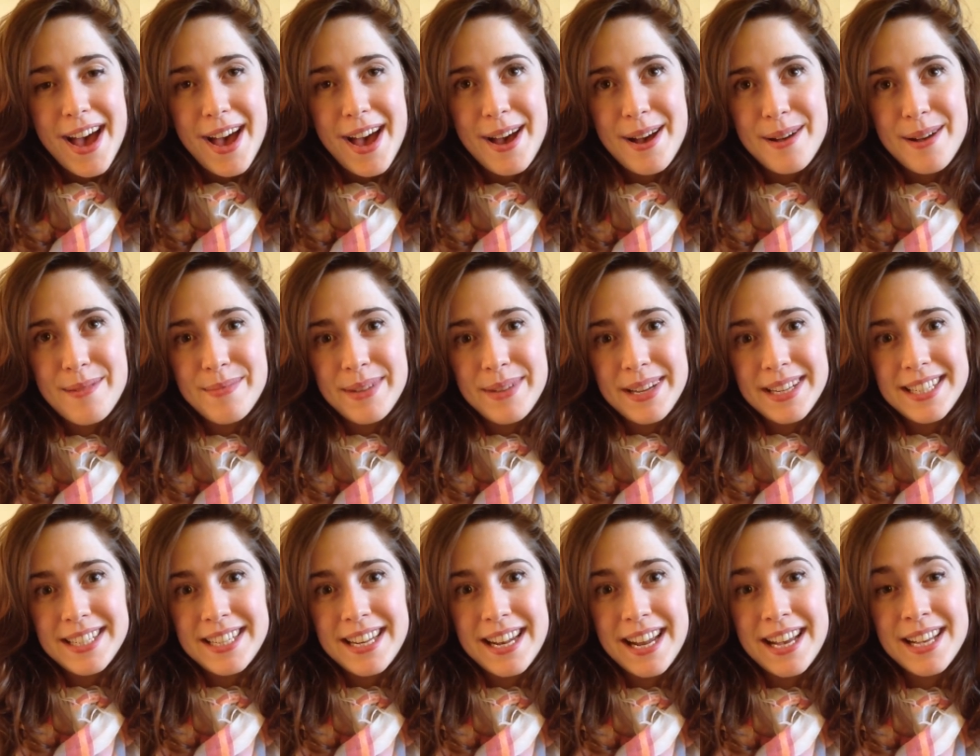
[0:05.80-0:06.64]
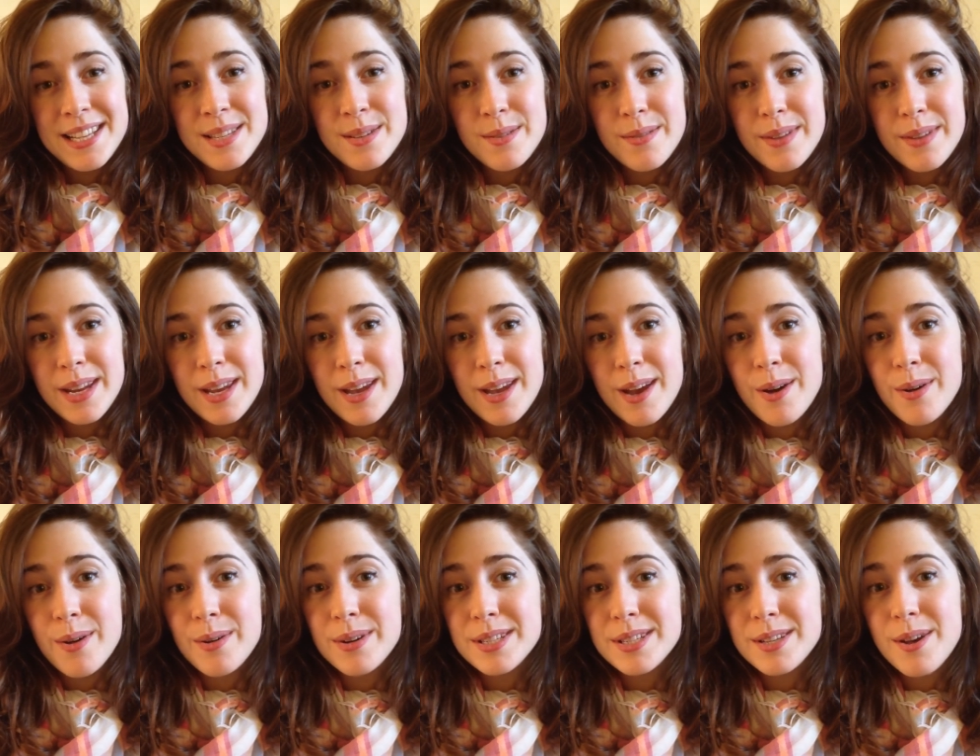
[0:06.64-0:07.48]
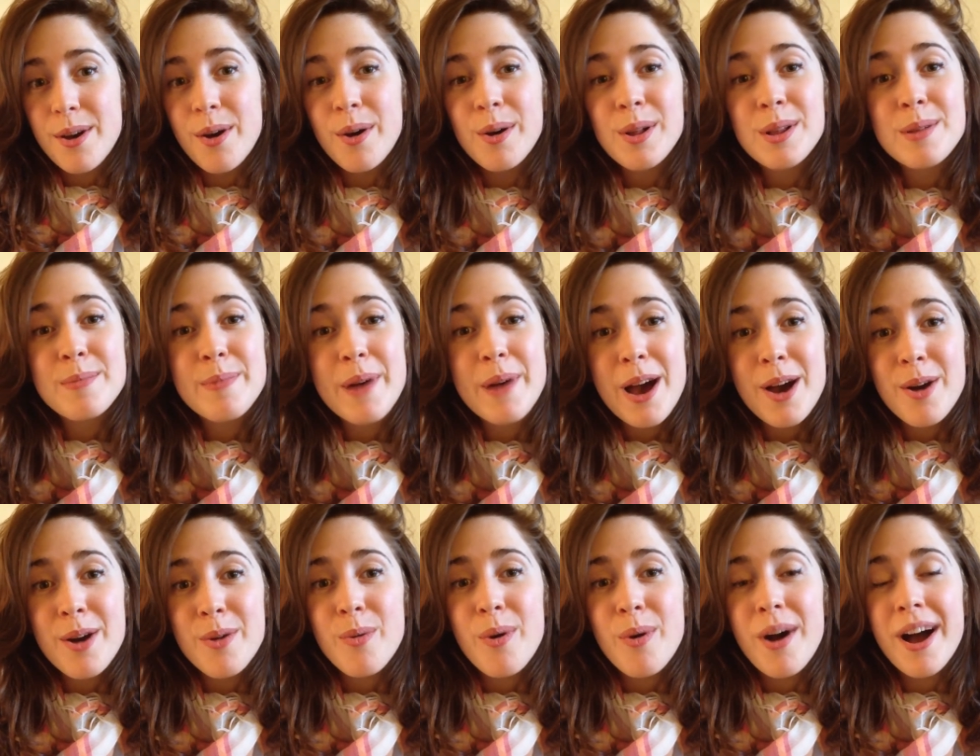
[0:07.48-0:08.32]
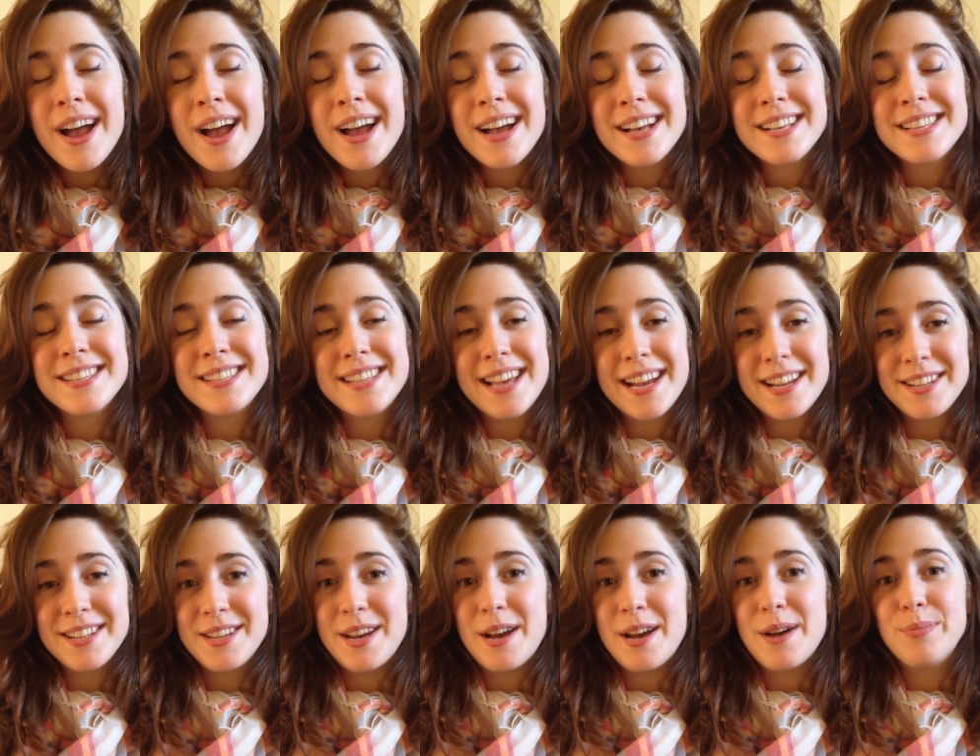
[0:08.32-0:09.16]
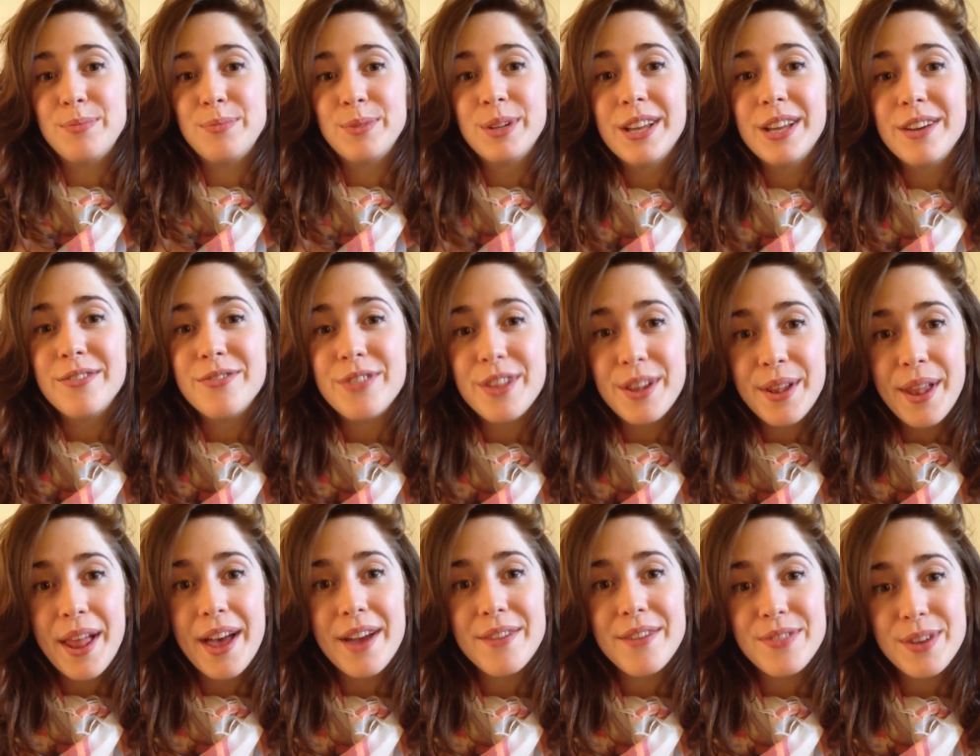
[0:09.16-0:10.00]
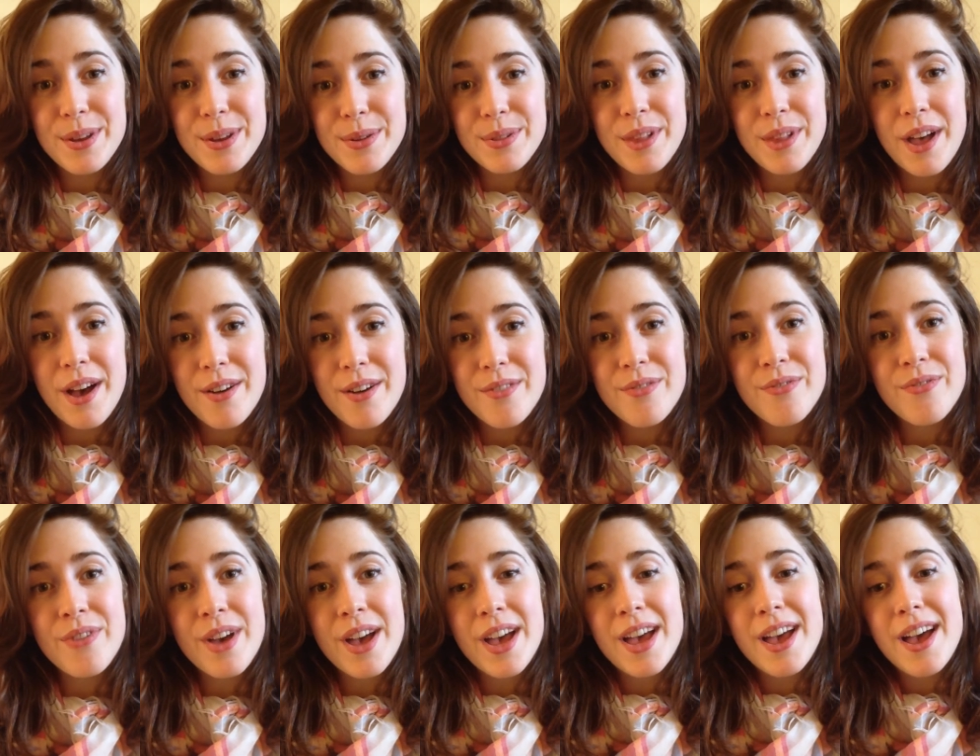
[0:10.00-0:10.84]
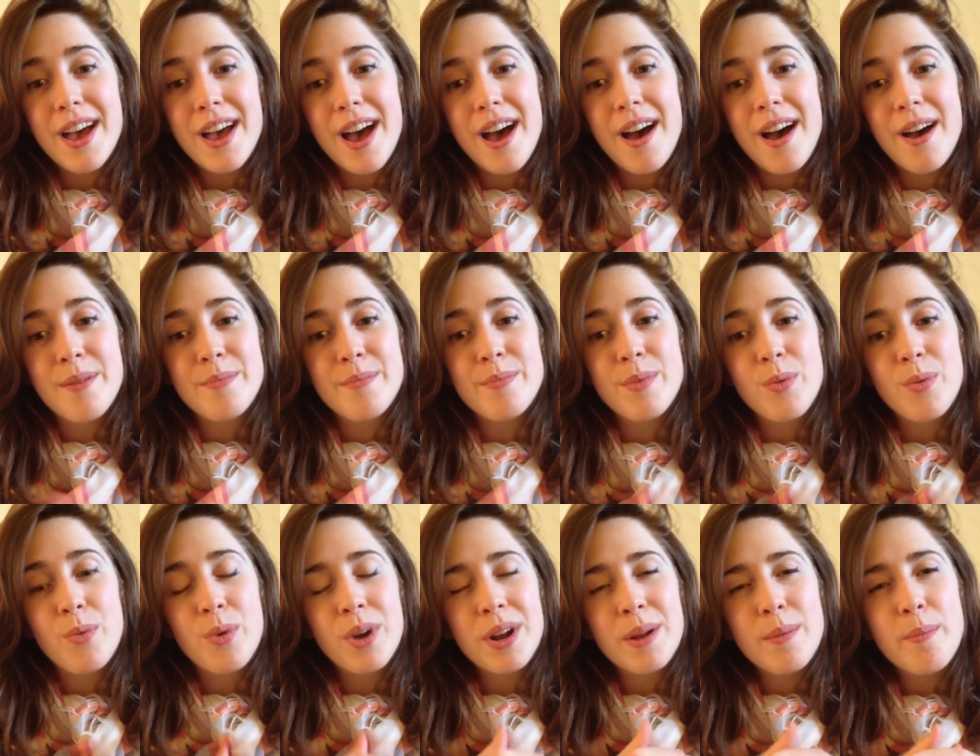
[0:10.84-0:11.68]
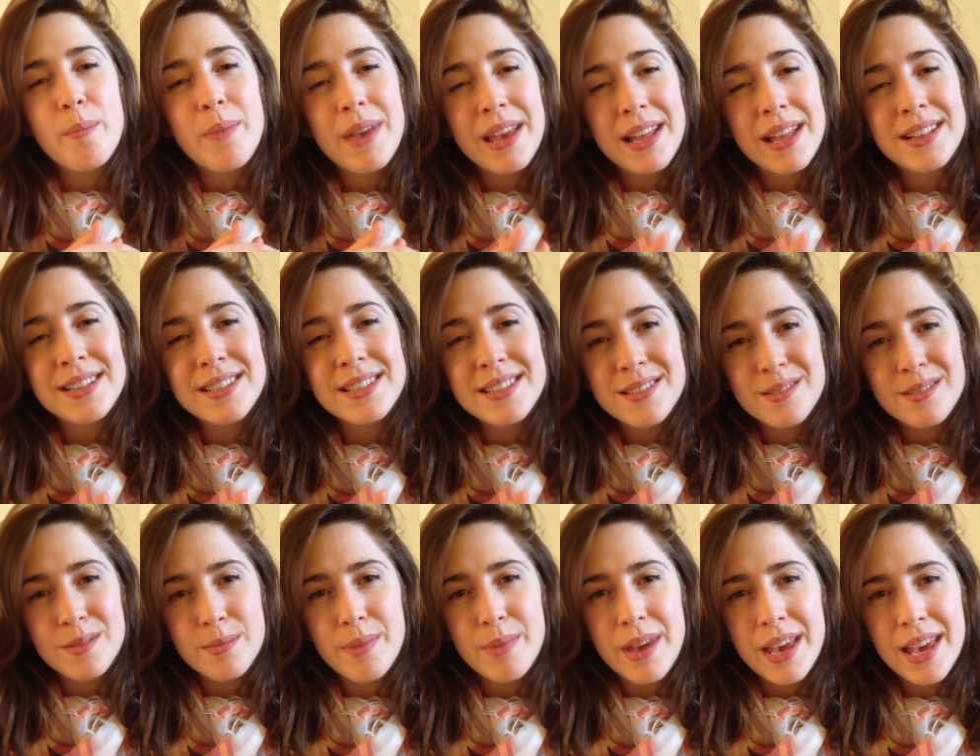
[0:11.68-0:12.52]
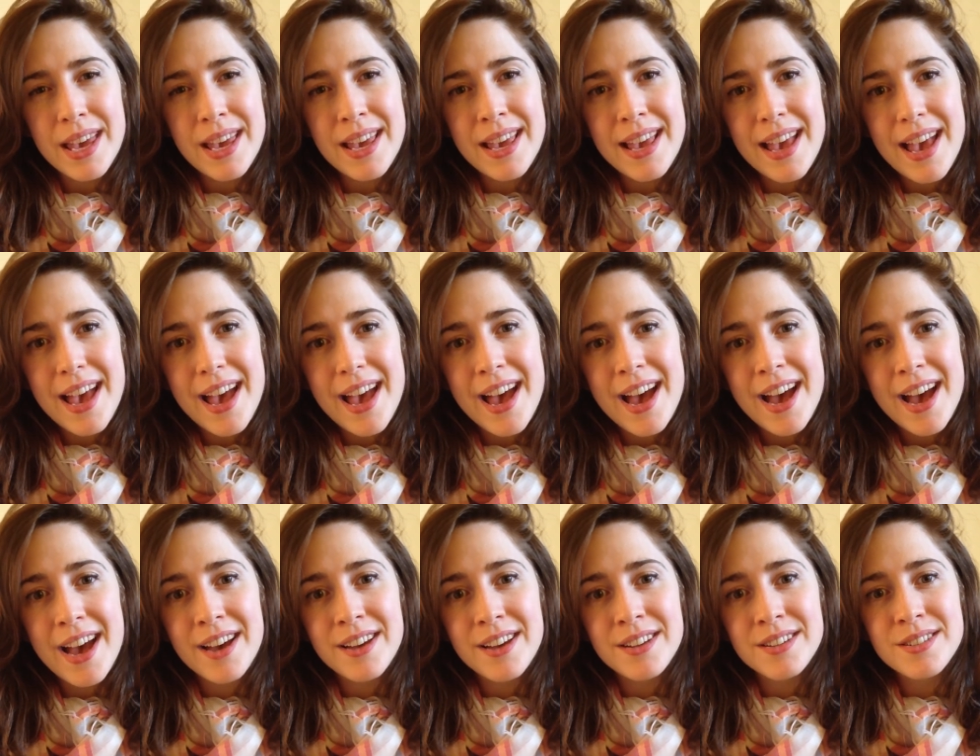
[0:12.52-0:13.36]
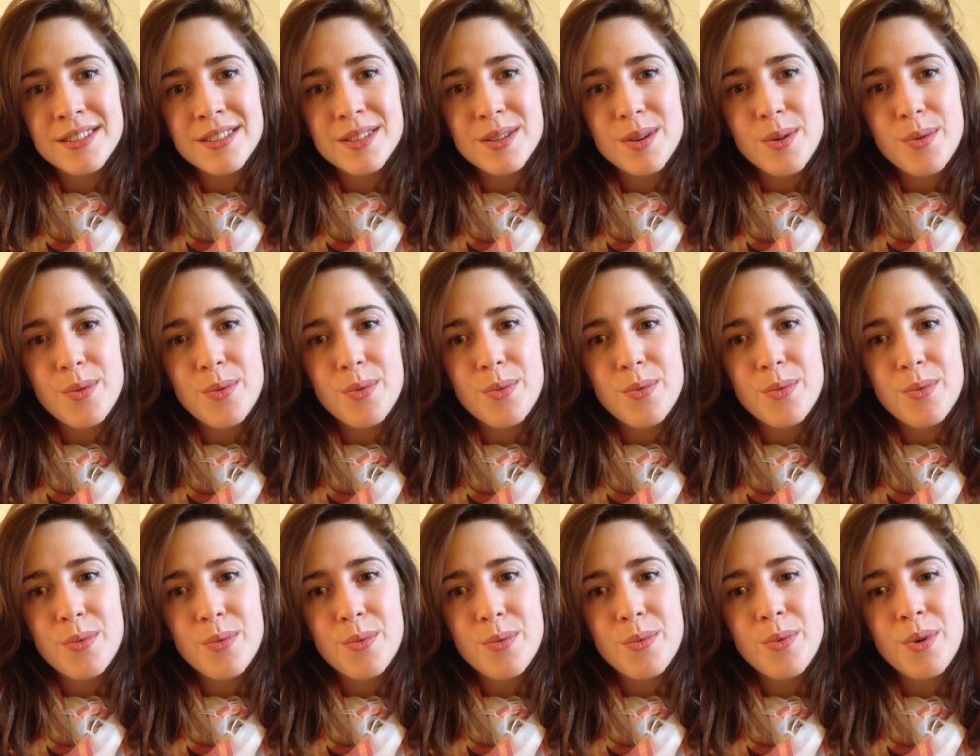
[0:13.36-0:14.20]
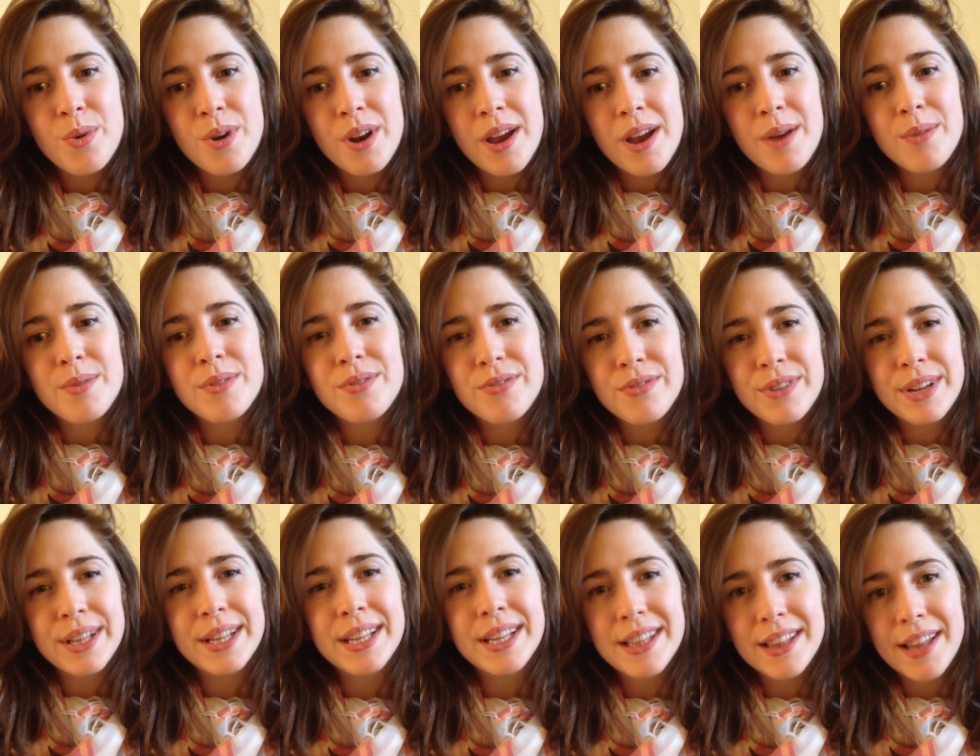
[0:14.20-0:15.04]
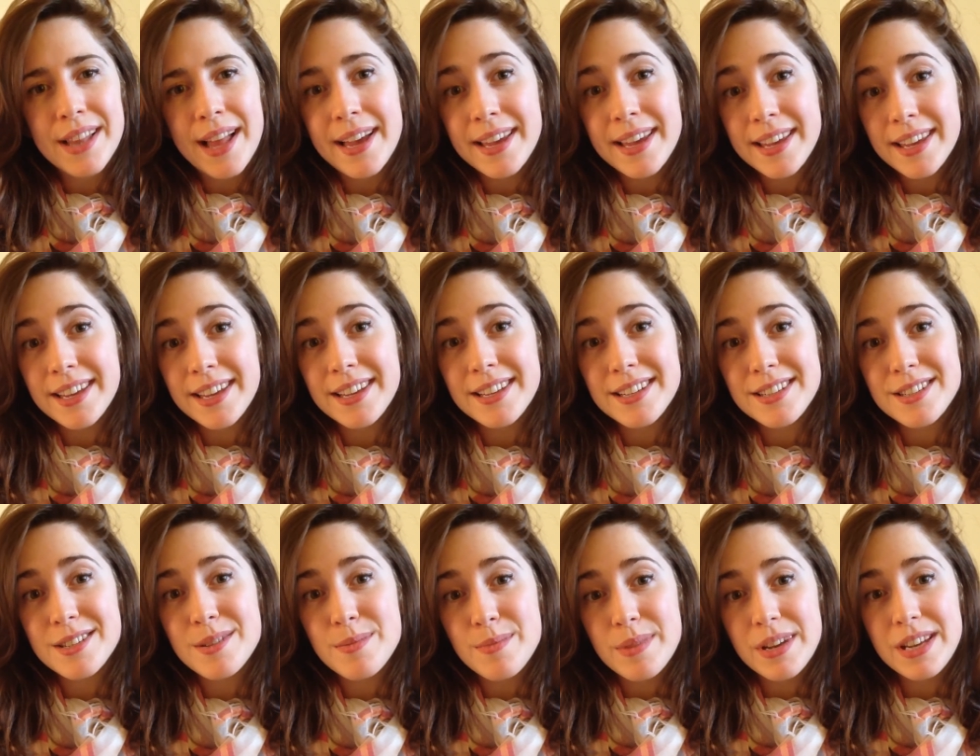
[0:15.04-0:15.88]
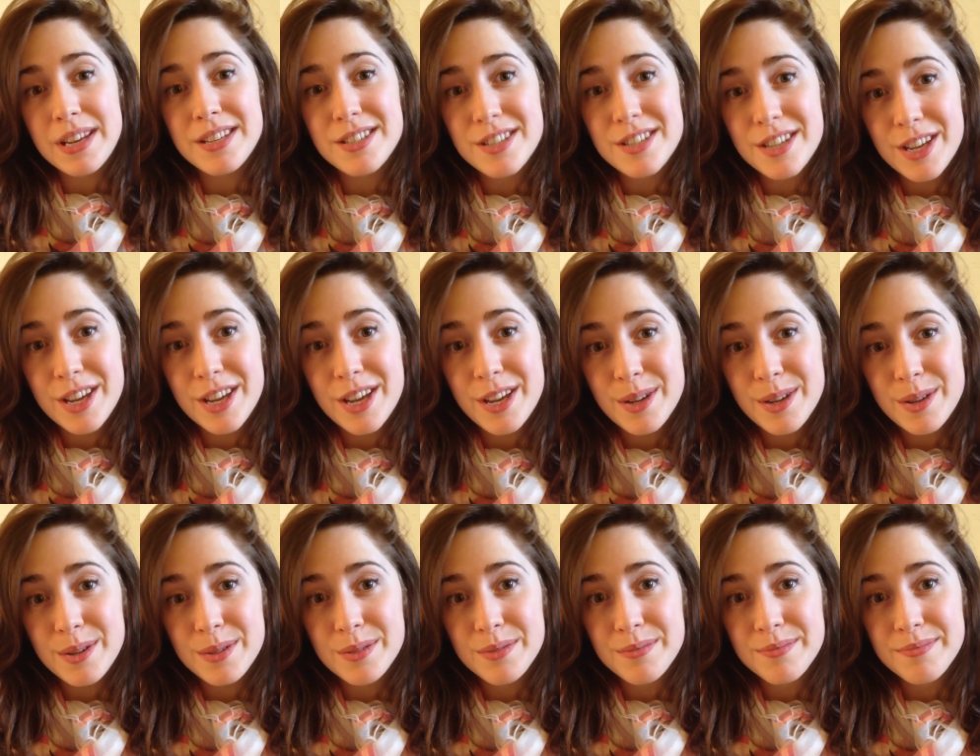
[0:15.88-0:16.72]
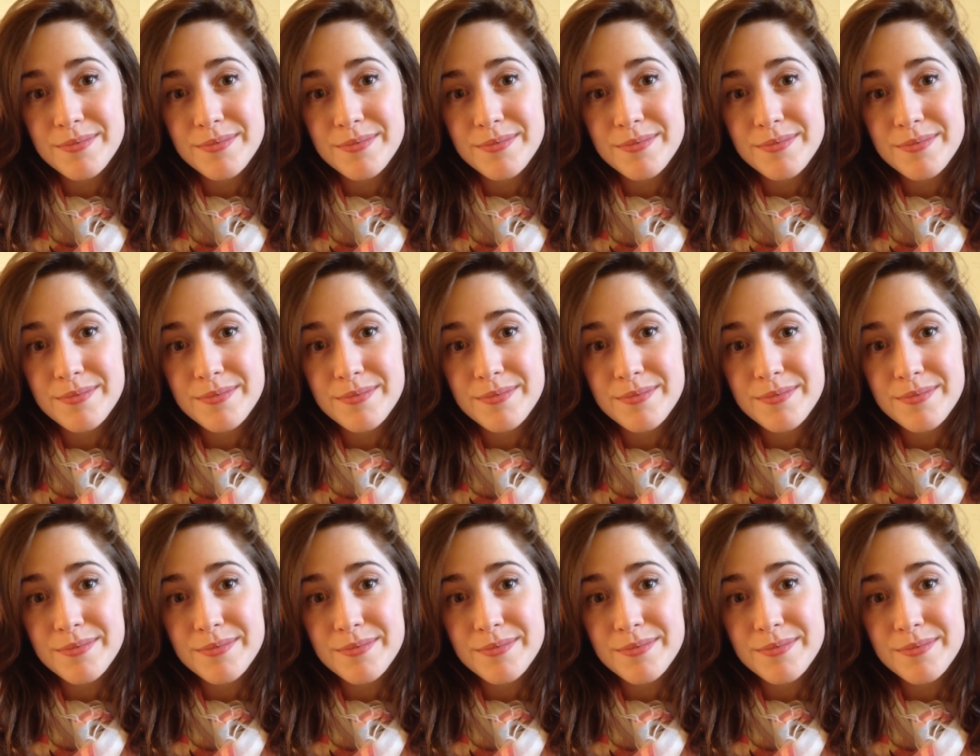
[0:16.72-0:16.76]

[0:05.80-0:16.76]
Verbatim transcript: Um, today's video is all about why I set up Live the Life You Love, um, what it means to me, and what I would really like it to mean to you.